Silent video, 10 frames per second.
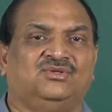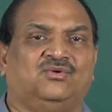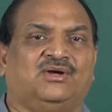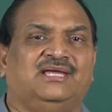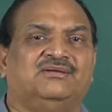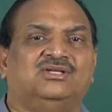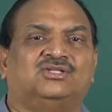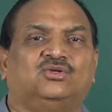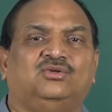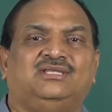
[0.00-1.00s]
Okay,
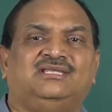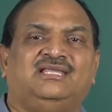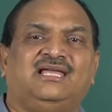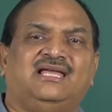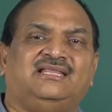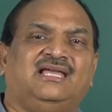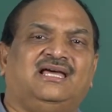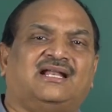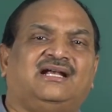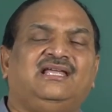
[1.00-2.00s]
so they
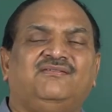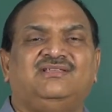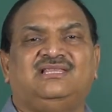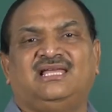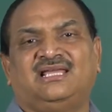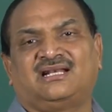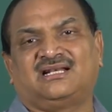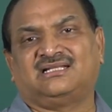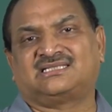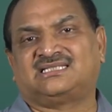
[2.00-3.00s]
are ready with
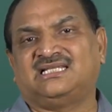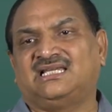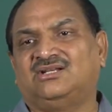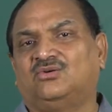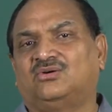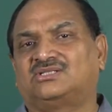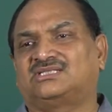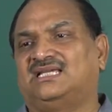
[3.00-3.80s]
their sticky notes,